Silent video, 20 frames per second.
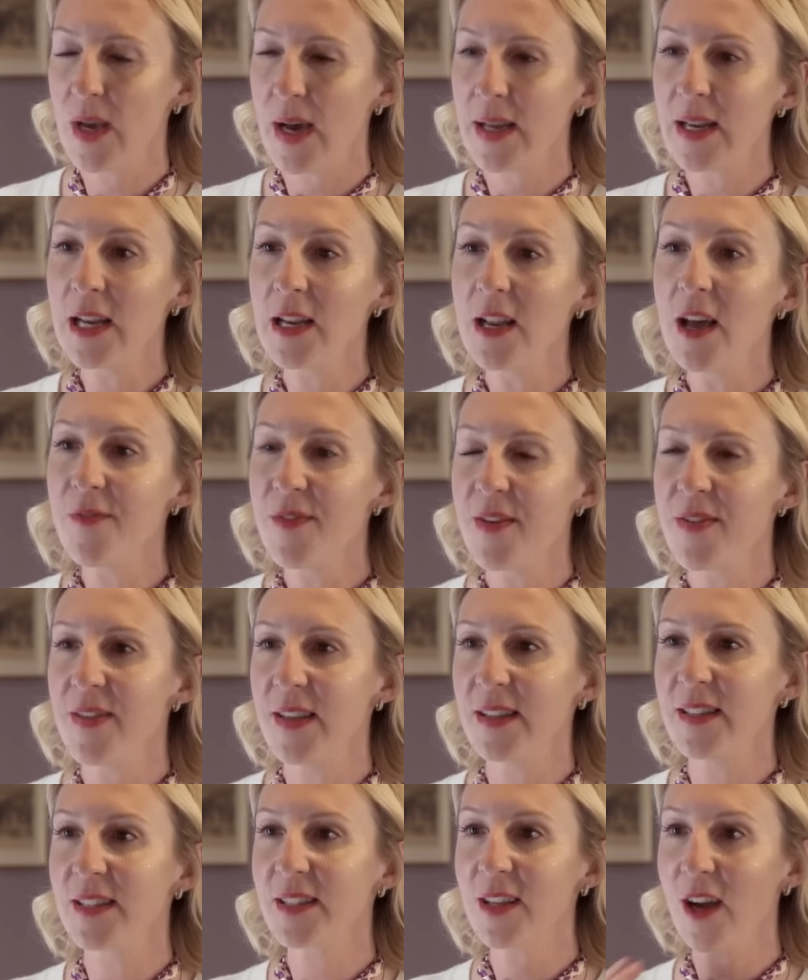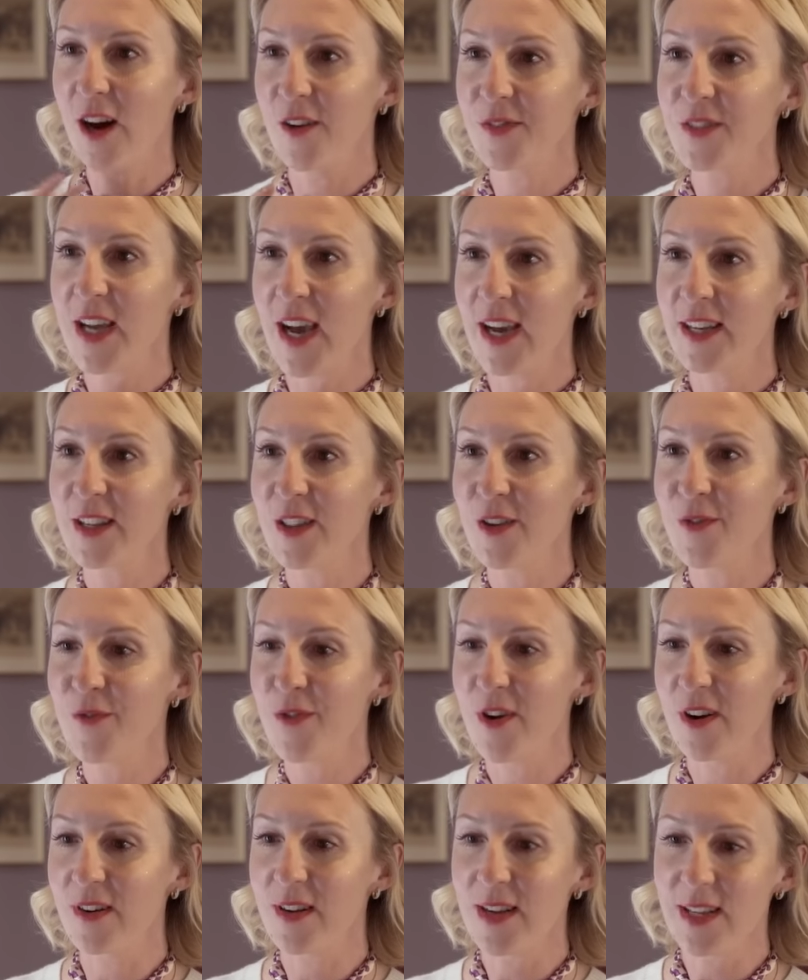And I love a thin scarf tied at the
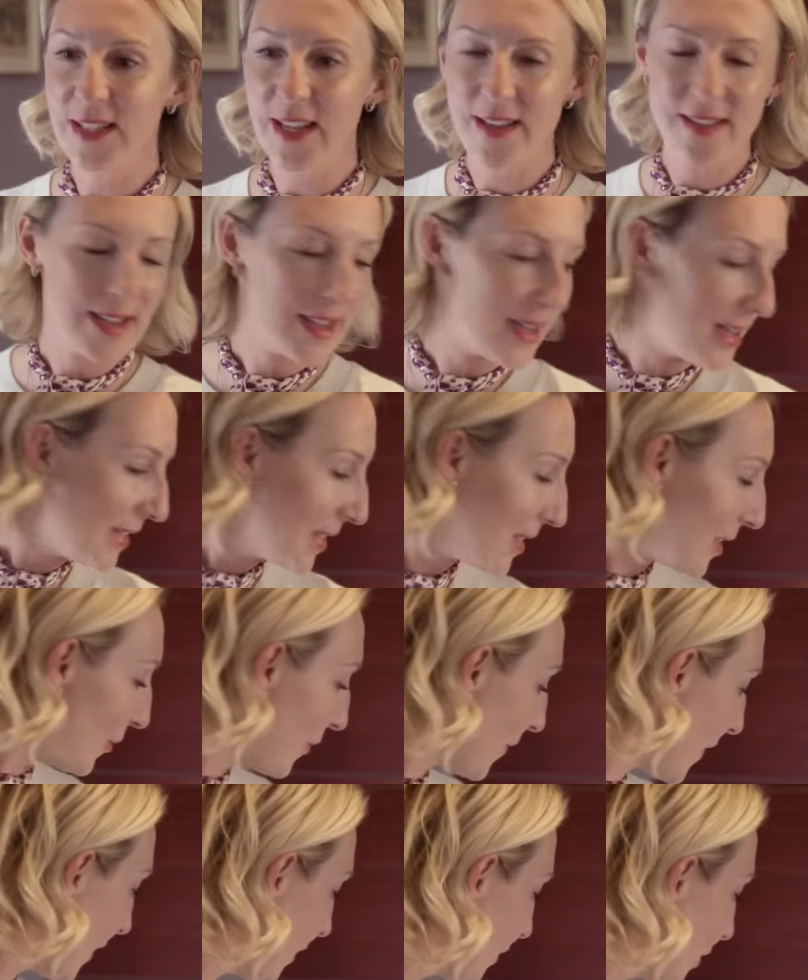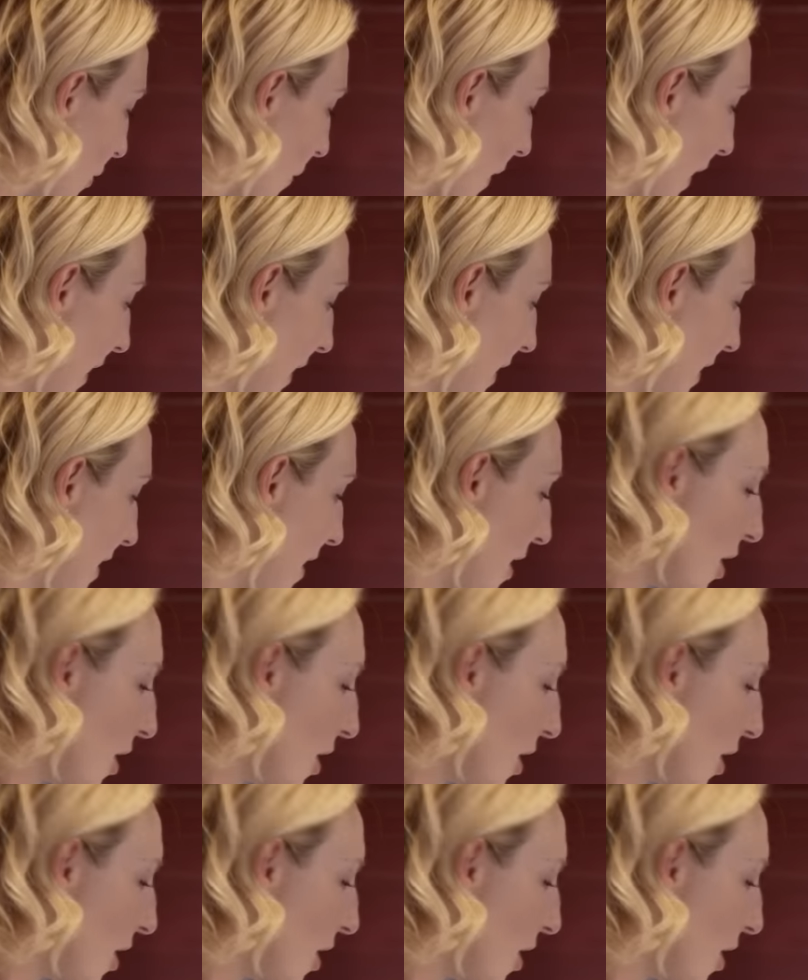front because I think it still feels quite